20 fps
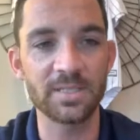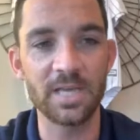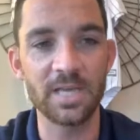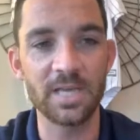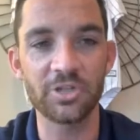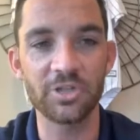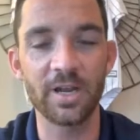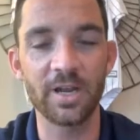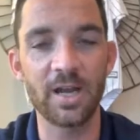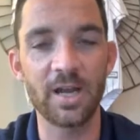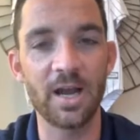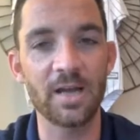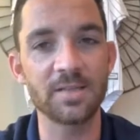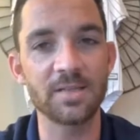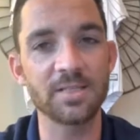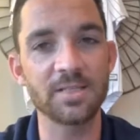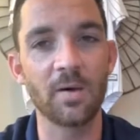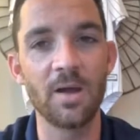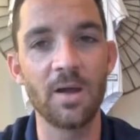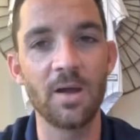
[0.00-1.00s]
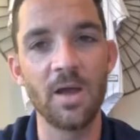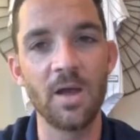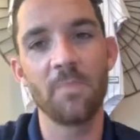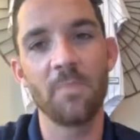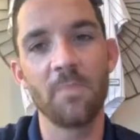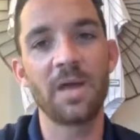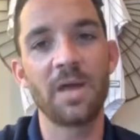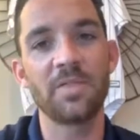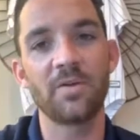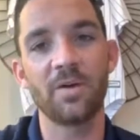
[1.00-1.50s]
So my thought
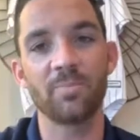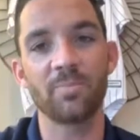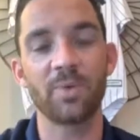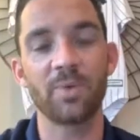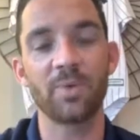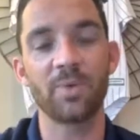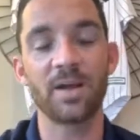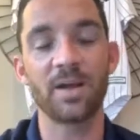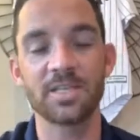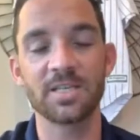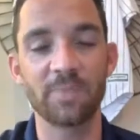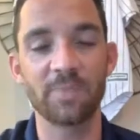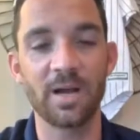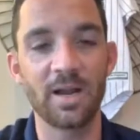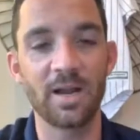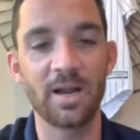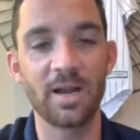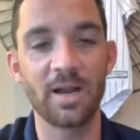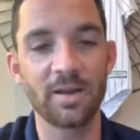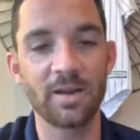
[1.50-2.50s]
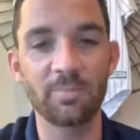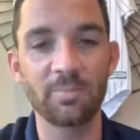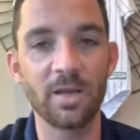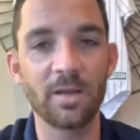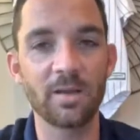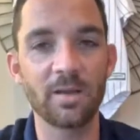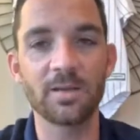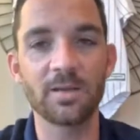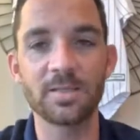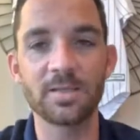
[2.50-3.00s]
process behind Higbee, and this is
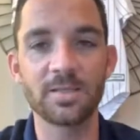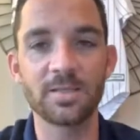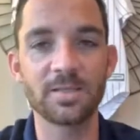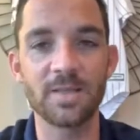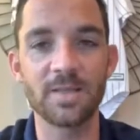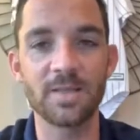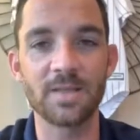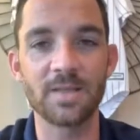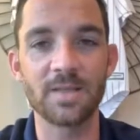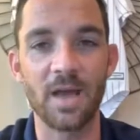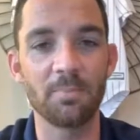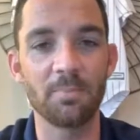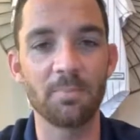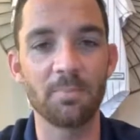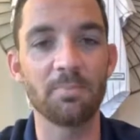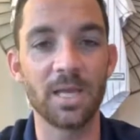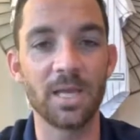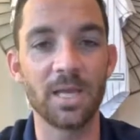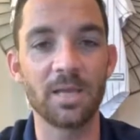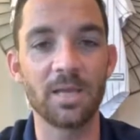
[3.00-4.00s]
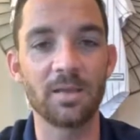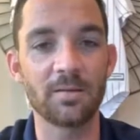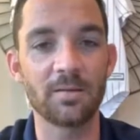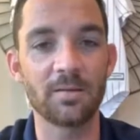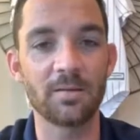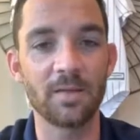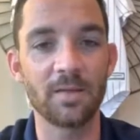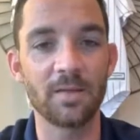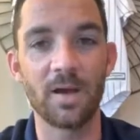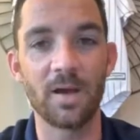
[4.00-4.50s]
not me analyzing
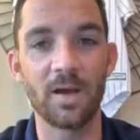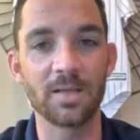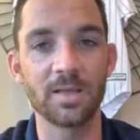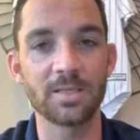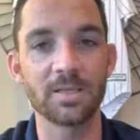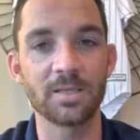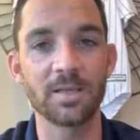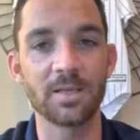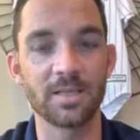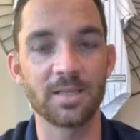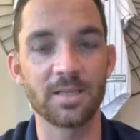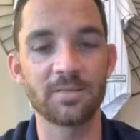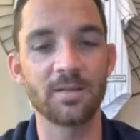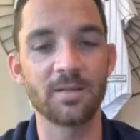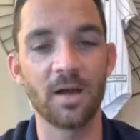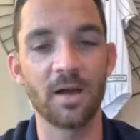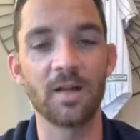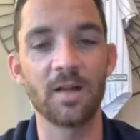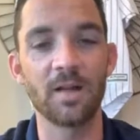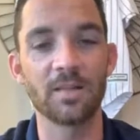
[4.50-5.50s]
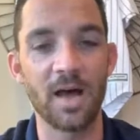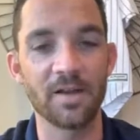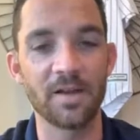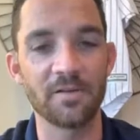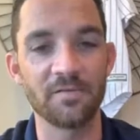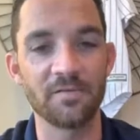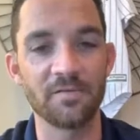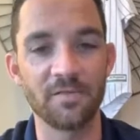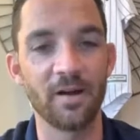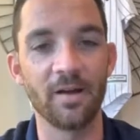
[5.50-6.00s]
this, it's a lot of
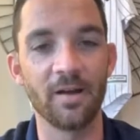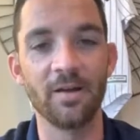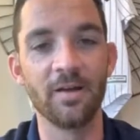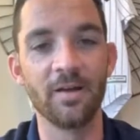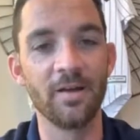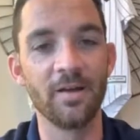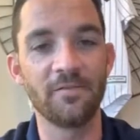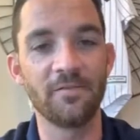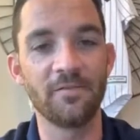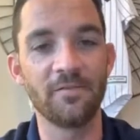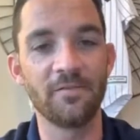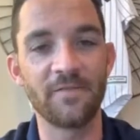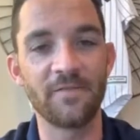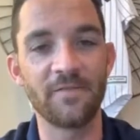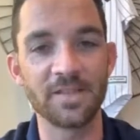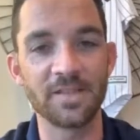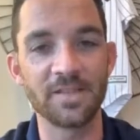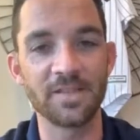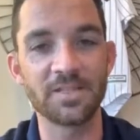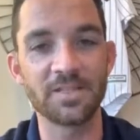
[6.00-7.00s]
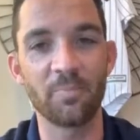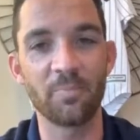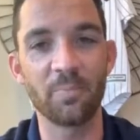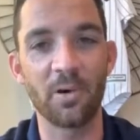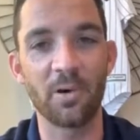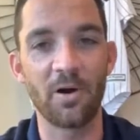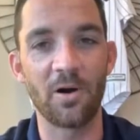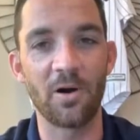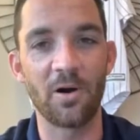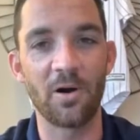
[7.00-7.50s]
fantasy football
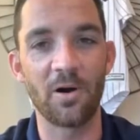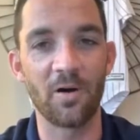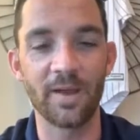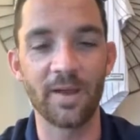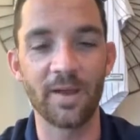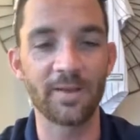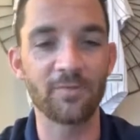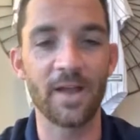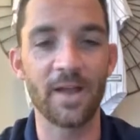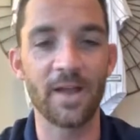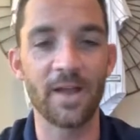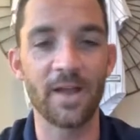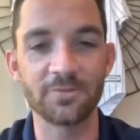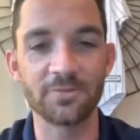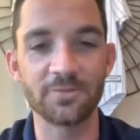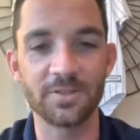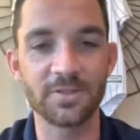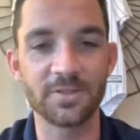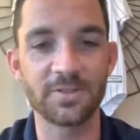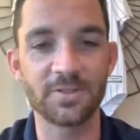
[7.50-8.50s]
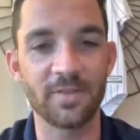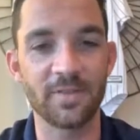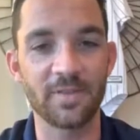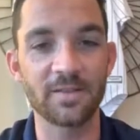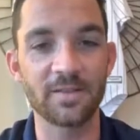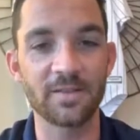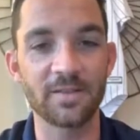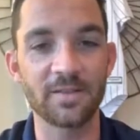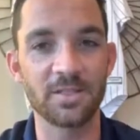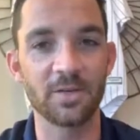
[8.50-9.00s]
like writers think this too, that
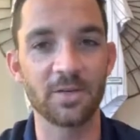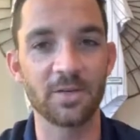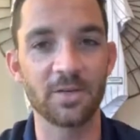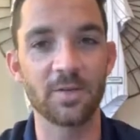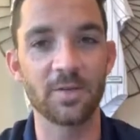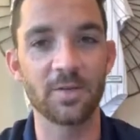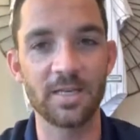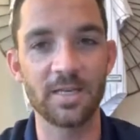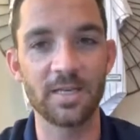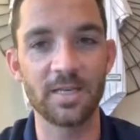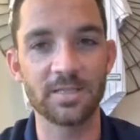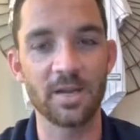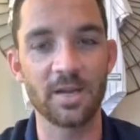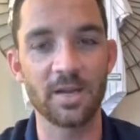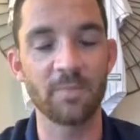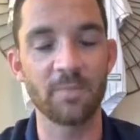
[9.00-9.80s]
he's going to be like